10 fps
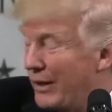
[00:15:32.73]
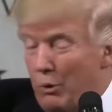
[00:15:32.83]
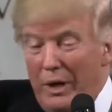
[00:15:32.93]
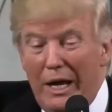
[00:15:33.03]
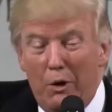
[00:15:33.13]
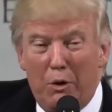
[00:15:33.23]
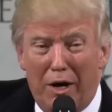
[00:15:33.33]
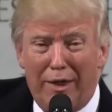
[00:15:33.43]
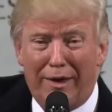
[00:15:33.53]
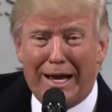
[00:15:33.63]
We get
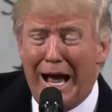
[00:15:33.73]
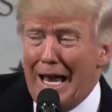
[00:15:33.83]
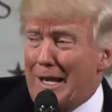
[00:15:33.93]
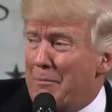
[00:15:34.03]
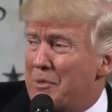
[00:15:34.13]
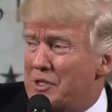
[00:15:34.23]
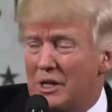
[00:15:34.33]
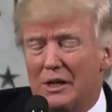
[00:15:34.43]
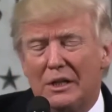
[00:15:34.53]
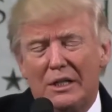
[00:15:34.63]
rid of the columns.
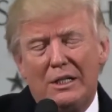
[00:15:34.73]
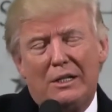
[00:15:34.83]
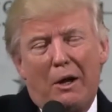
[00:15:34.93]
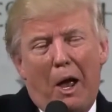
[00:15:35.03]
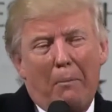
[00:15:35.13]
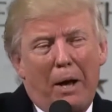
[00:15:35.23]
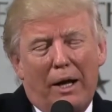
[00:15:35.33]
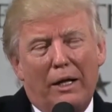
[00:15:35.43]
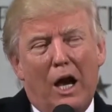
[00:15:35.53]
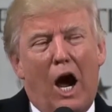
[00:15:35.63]

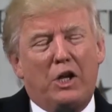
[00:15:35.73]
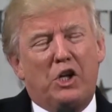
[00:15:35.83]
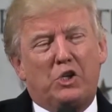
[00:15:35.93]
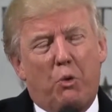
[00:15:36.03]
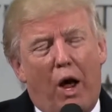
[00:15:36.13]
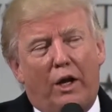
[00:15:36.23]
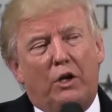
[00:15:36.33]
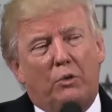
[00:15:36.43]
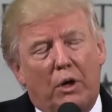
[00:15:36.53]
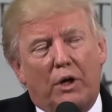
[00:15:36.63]
But no, I just wanted
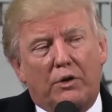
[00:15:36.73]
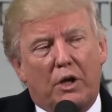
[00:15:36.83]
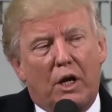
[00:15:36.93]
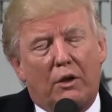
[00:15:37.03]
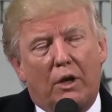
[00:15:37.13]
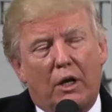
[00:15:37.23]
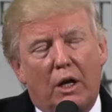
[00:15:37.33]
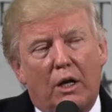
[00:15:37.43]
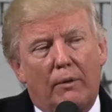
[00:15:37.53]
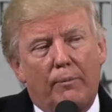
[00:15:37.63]
to really say
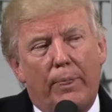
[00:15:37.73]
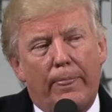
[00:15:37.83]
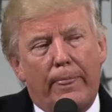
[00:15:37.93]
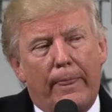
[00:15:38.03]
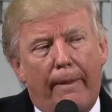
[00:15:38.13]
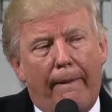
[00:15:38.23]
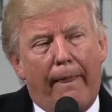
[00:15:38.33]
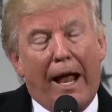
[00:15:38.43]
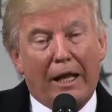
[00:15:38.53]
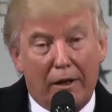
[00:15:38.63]
that
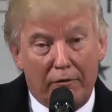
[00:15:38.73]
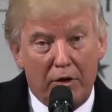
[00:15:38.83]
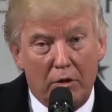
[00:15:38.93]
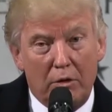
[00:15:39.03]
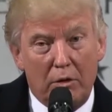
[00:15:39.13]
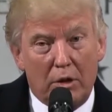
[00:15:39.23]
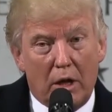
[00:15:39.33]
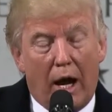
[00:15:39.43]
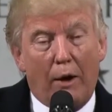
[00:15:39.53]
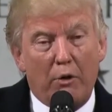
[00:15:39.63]
I love you.
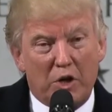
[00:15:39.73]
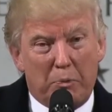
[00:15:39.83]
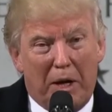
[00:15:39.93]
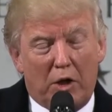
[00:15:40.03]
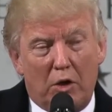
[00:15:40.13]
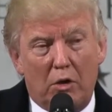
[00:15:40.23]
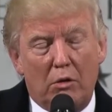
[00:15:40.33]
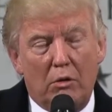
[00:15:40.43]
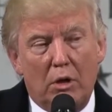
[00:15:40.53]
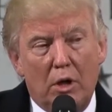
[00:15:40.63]
I respect
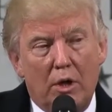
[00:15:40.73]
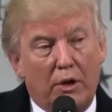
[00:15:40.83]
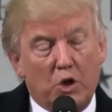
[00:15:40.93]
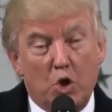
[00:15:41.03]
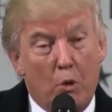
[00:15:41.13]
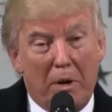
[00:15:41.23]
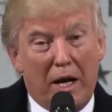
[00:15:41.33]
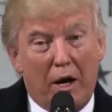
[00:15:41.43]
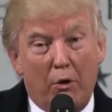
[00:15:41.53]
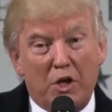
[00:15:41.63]
you. There's
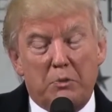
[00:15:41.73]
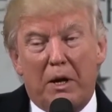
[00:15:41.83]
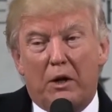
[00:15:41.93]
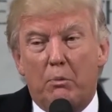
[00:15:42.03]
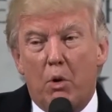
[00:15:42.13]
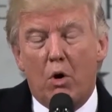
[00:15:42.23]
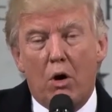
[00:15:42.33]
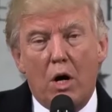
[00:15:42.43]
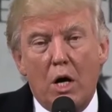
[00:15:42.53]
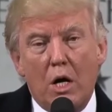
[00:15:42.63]
nobody I respect more.